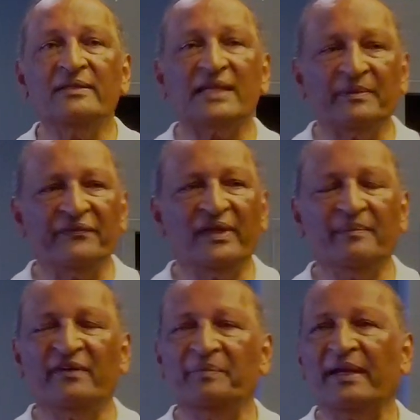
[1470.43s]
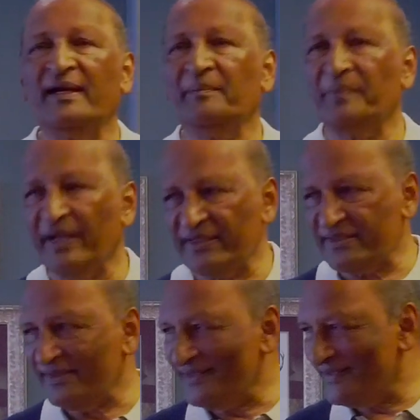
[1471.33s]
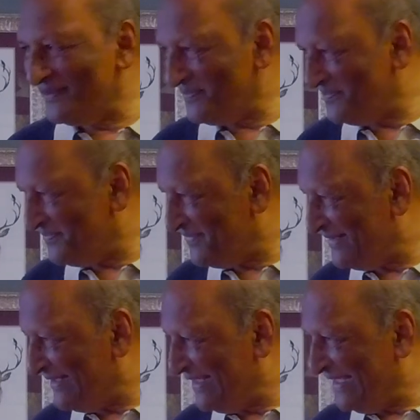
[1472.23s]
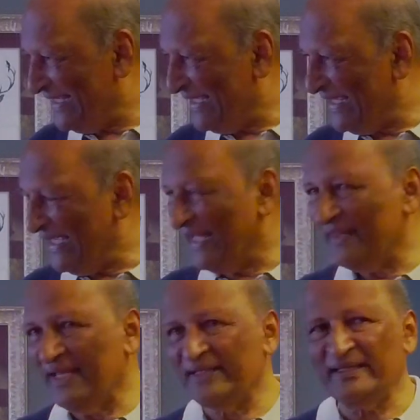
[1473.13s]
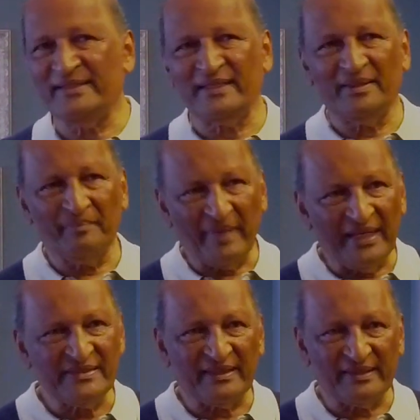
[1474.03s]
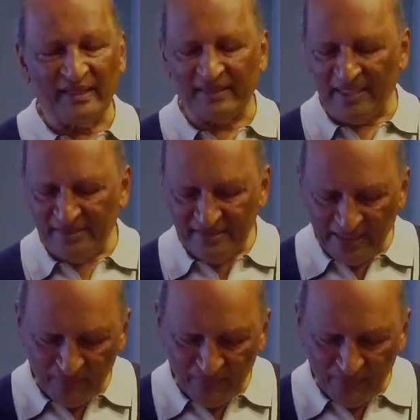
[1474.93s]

some of them have become pastors. Wow. And that is an amazing thing. The other day,